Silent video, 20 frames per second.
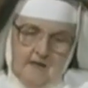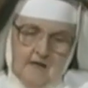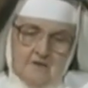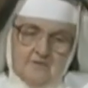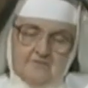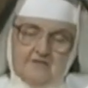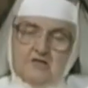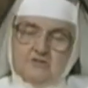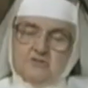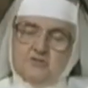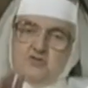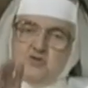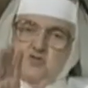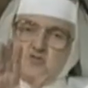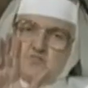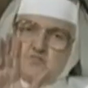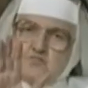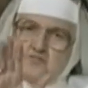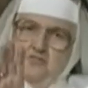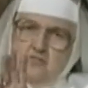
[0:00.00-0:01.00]
that you
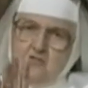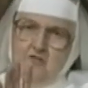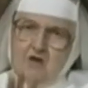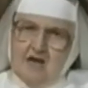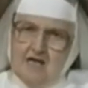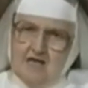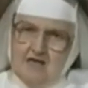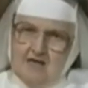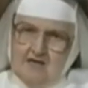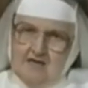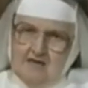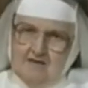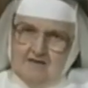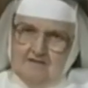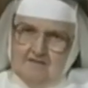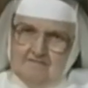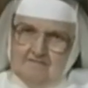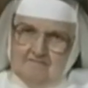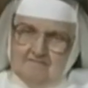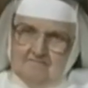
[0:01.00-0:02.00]
pray
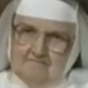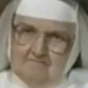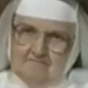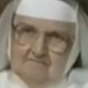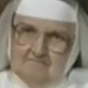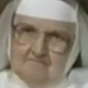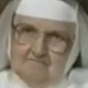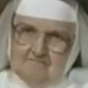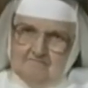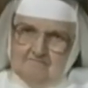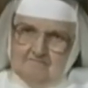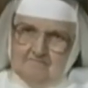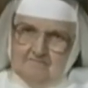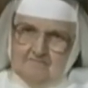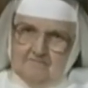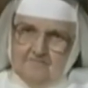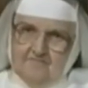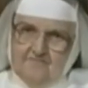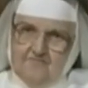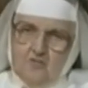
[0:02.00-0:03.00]

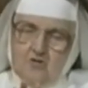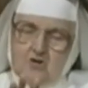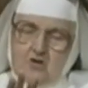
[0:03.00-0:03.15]
for